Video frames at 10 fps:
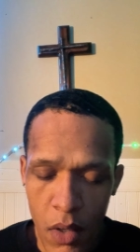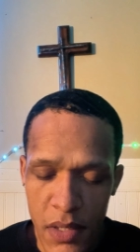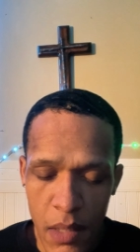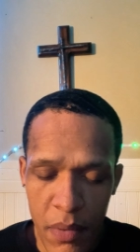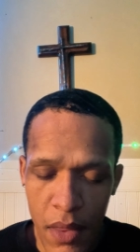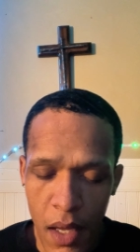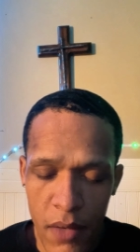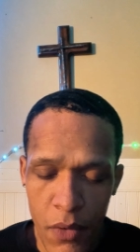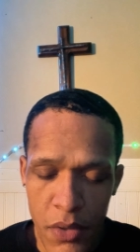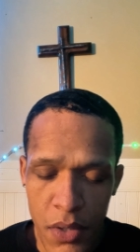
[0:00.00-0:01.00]
Lord, simply
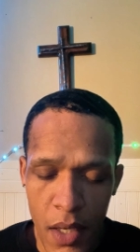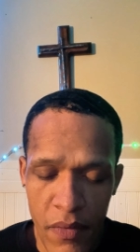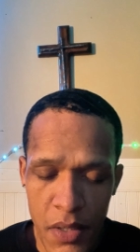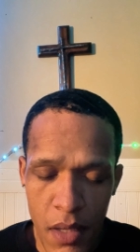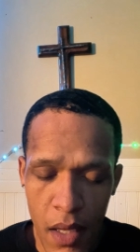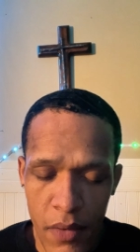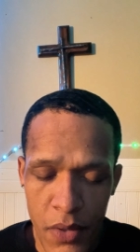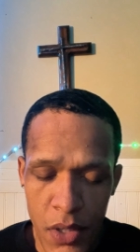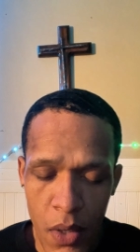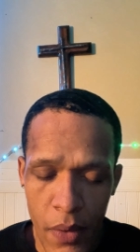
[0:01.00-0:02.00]
thank you for what you've done, for thank
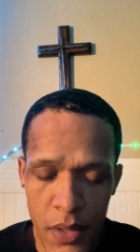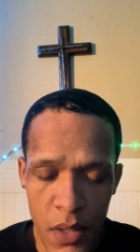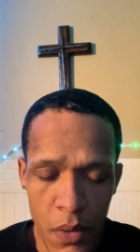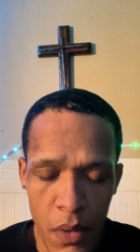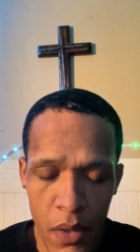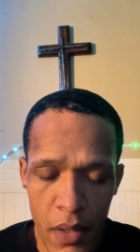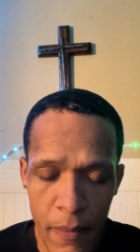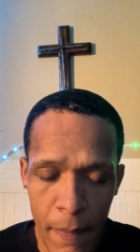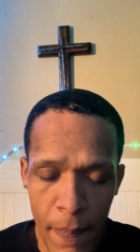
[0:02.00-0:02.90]
you for what you're going to do. Lord.